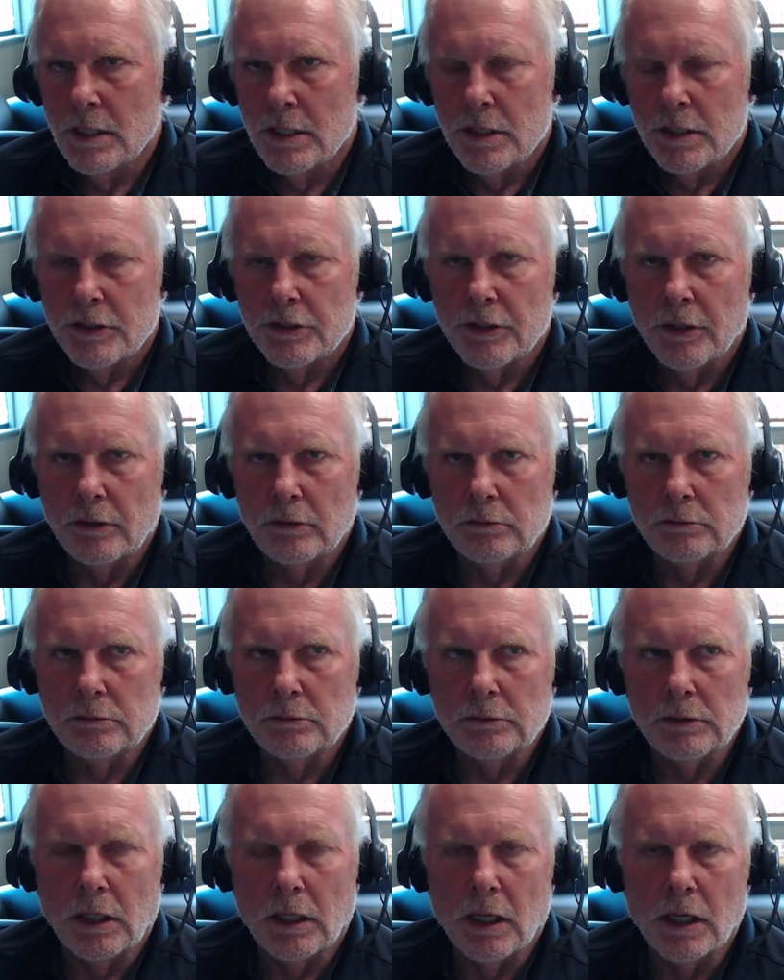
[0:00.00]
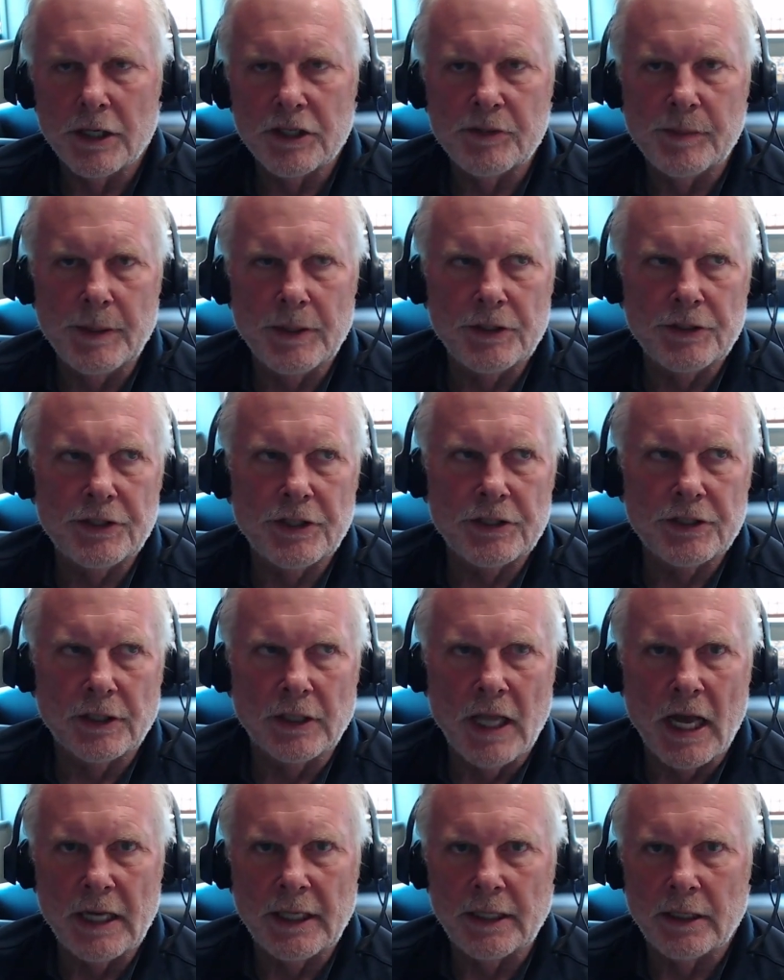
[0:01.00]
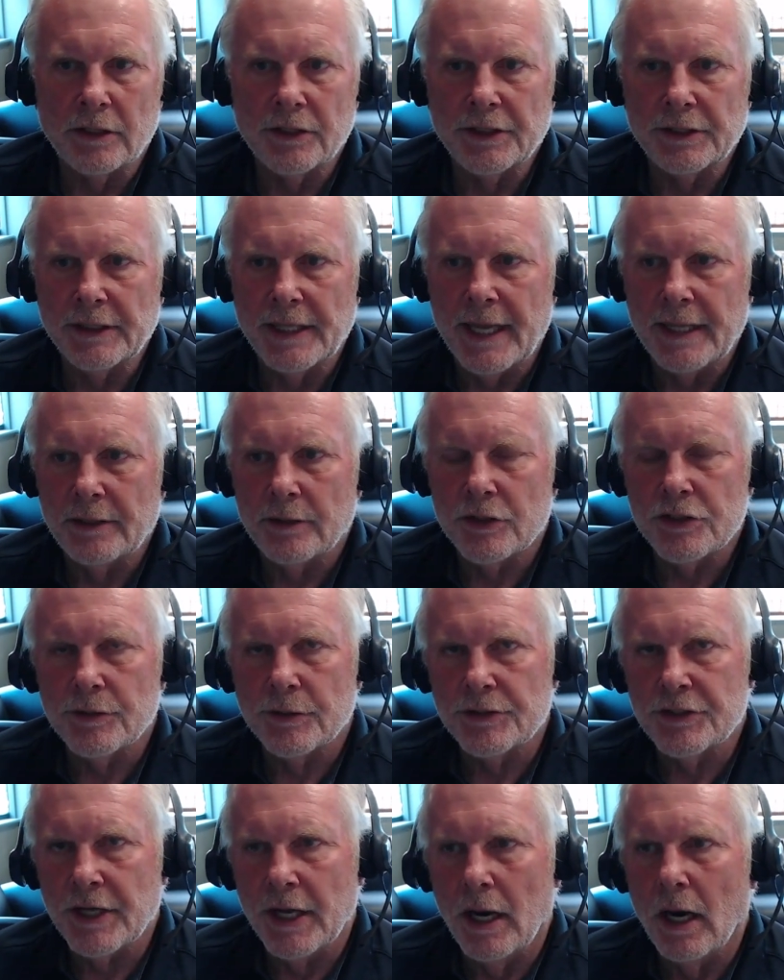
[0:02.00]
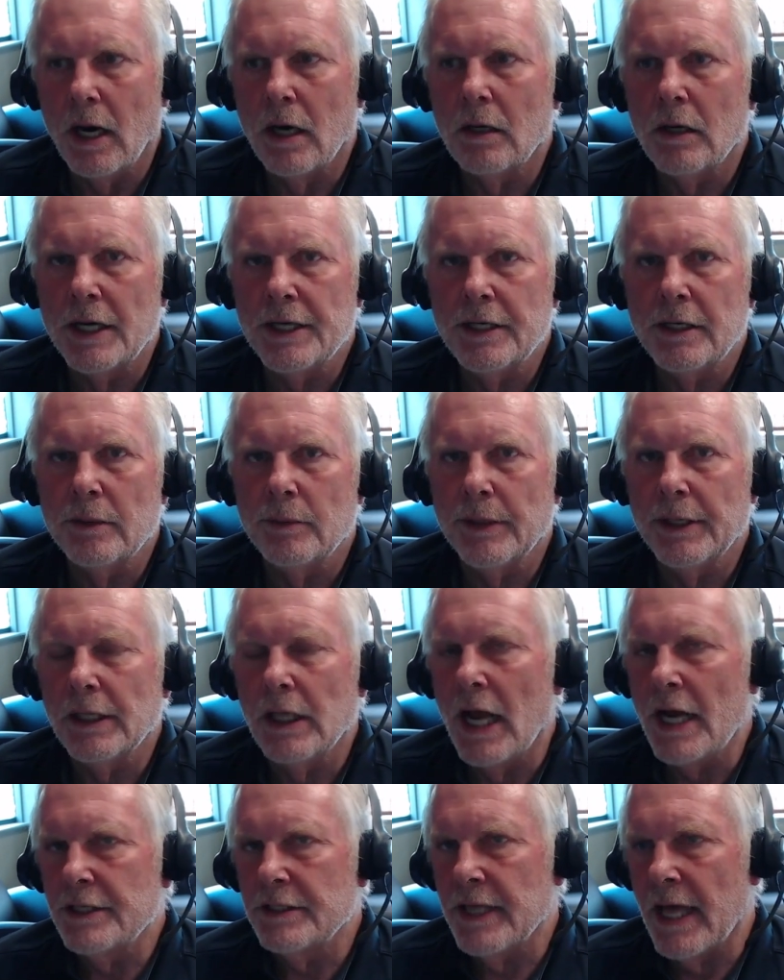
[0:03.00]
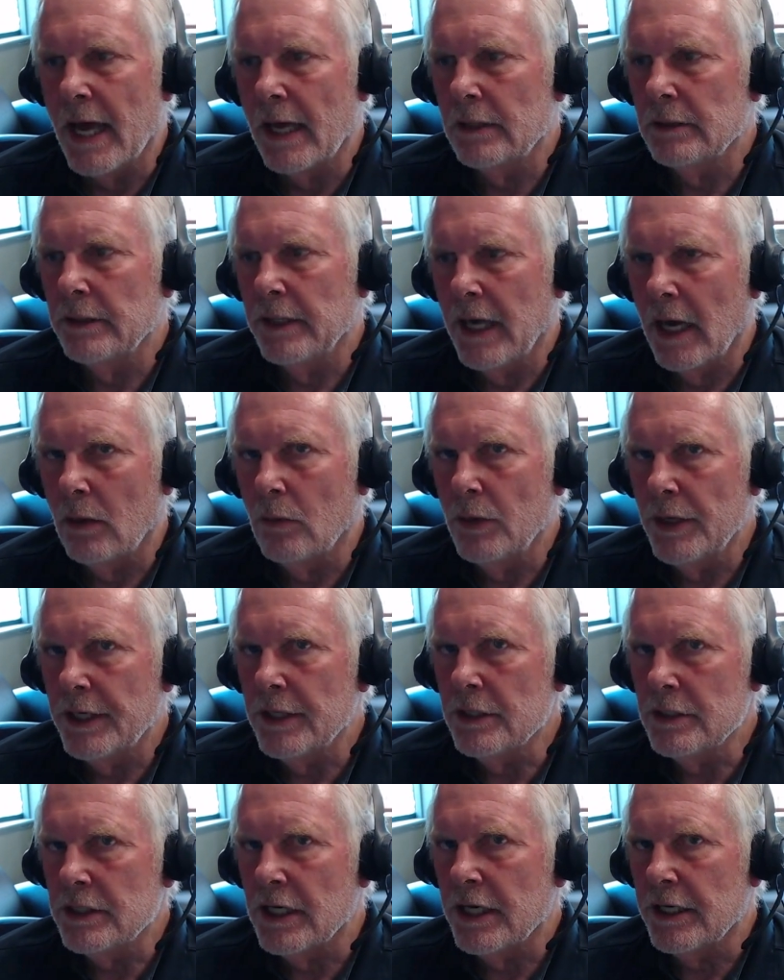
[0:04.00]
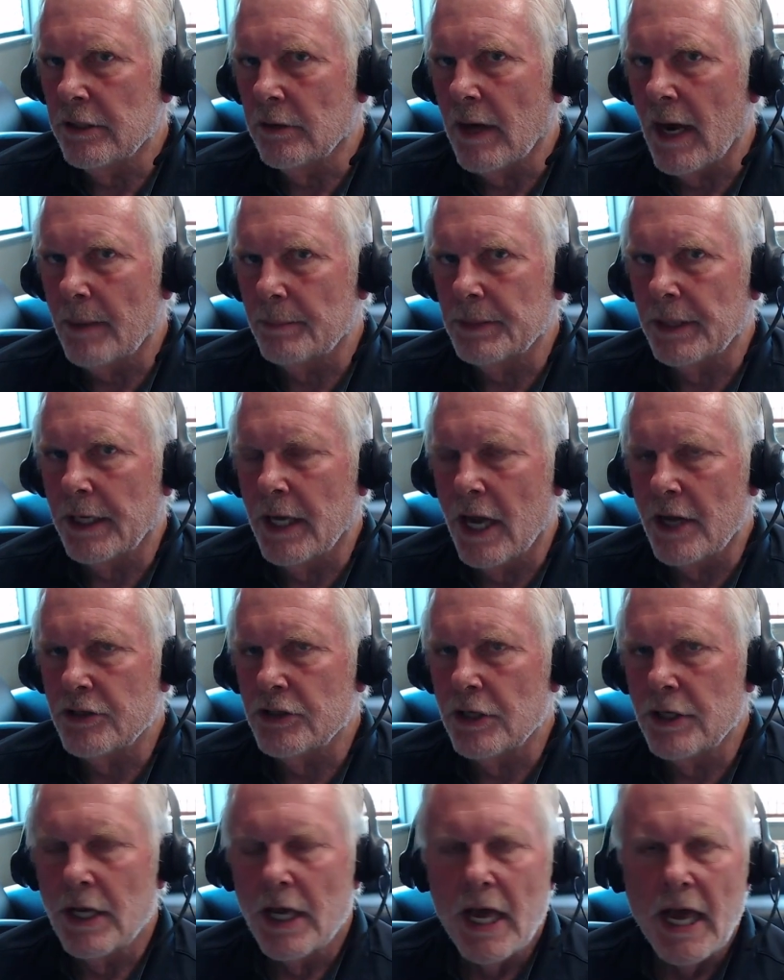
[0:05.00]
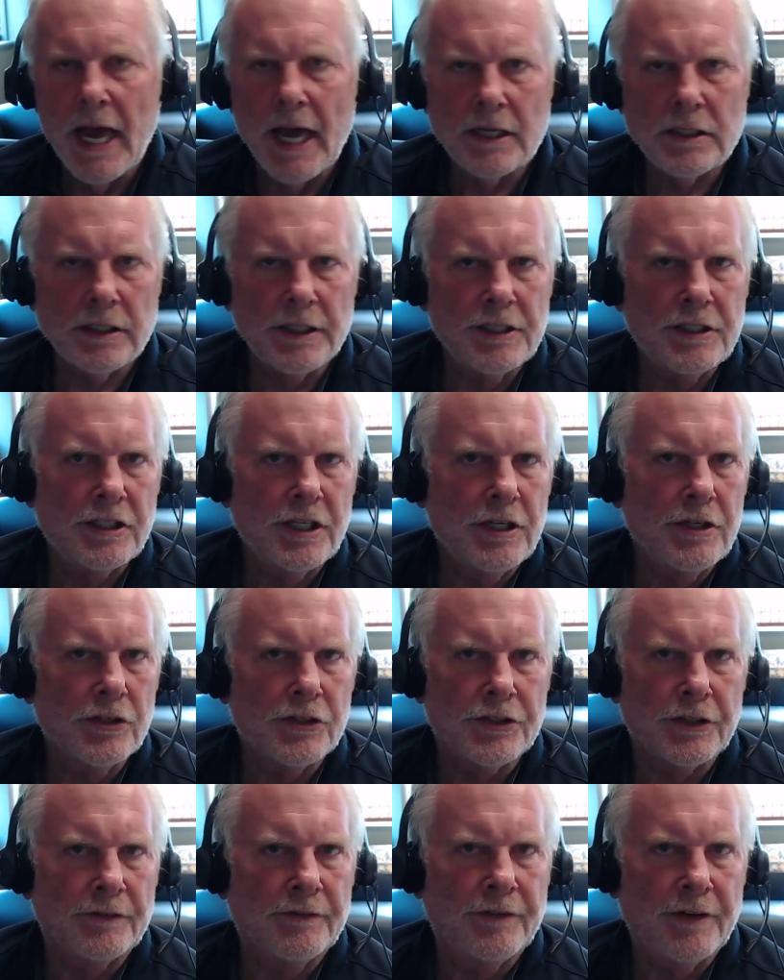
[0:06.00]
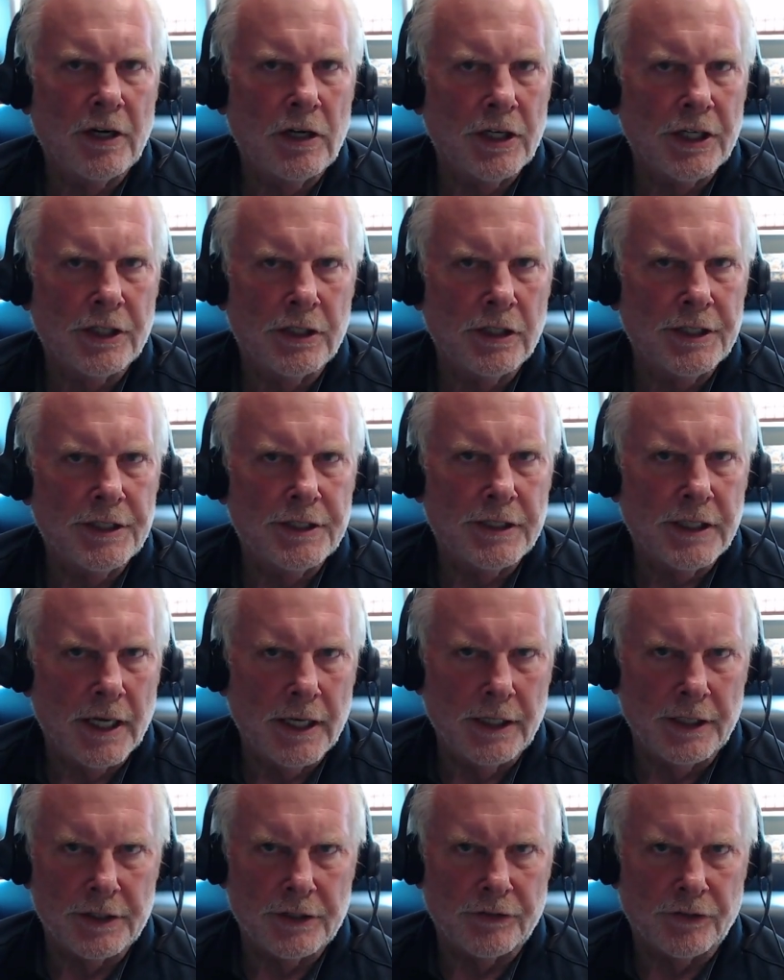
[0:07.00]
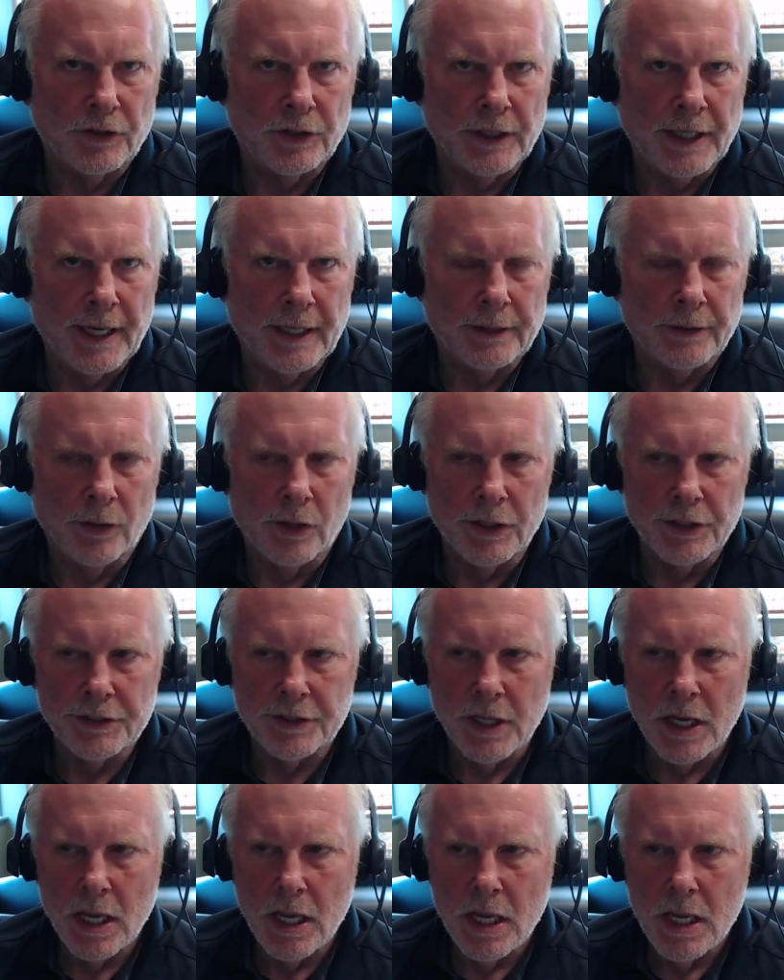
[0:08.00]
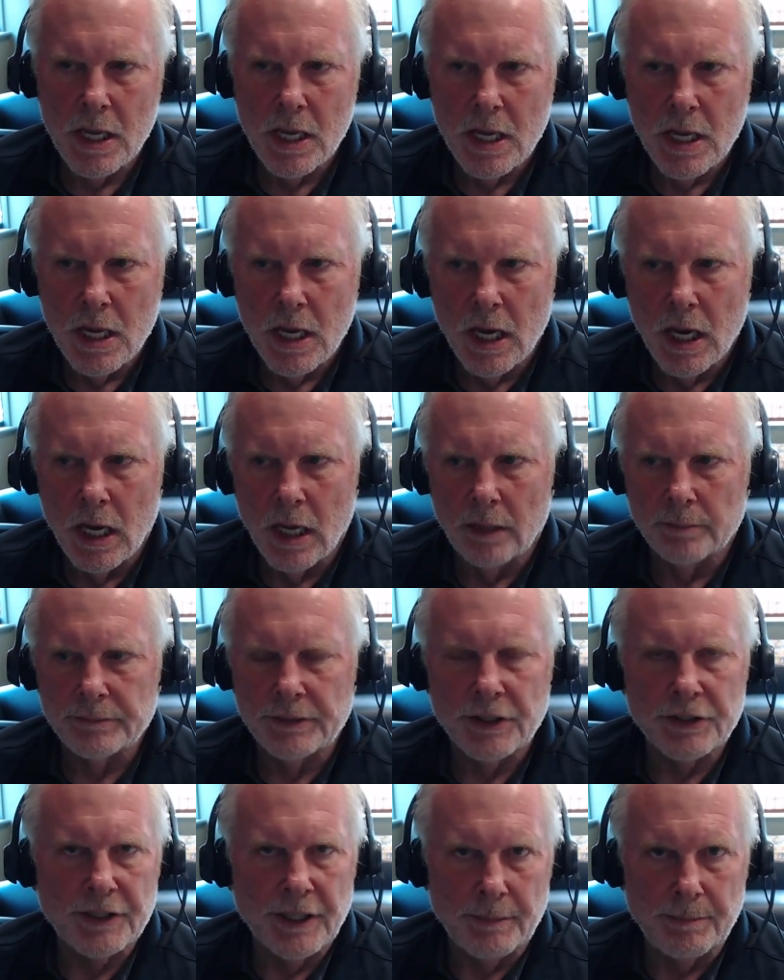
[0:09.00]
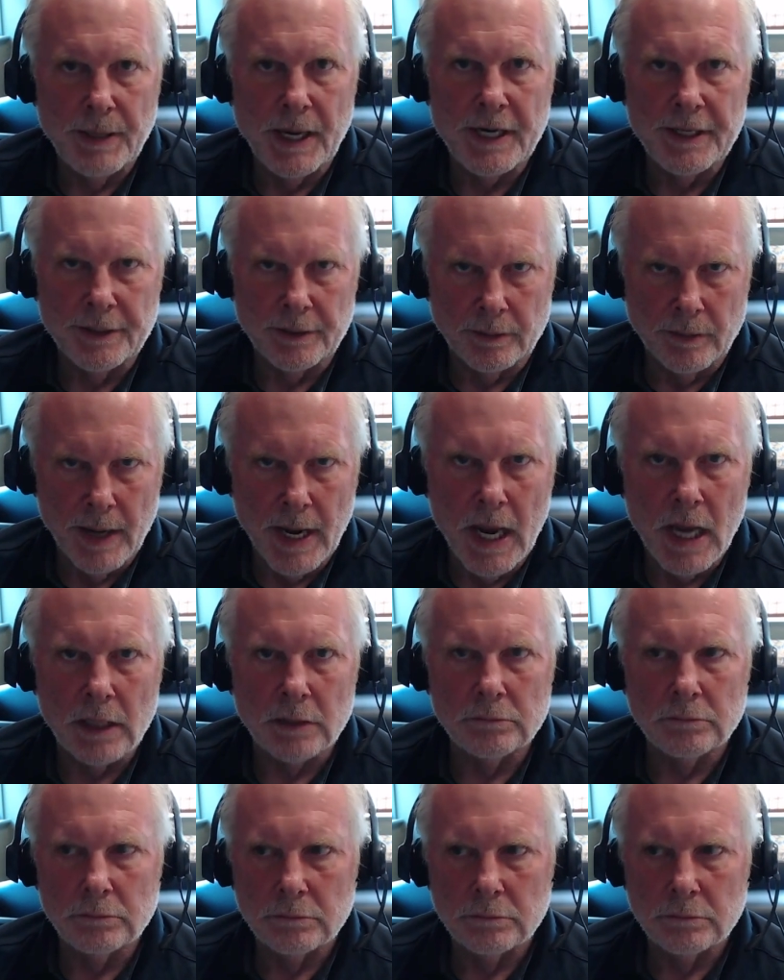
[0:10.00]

So our experience is a lot of landlords will say, oh, I didn't realize that. Yeah, we can take your application. Actually, seniors are very good tenants for landlords because they pay their rent.